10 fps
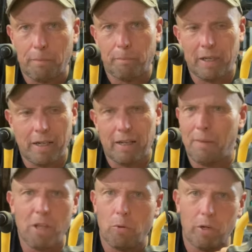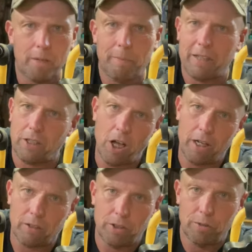But I'm not worried about the hot
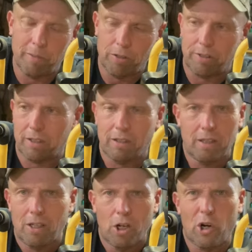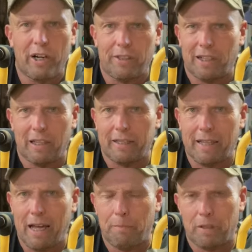glue melting or anything like
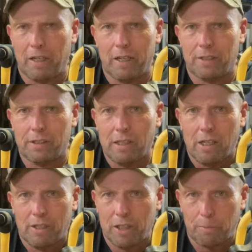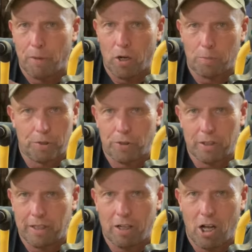that because these bulbs shouldn't
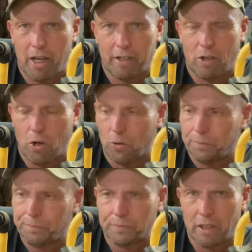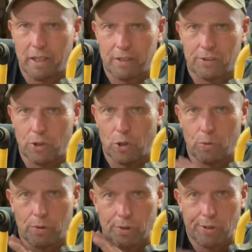get hot at all. And so,
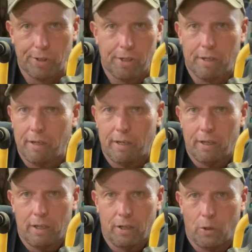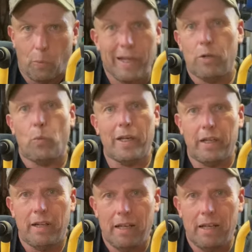win-win.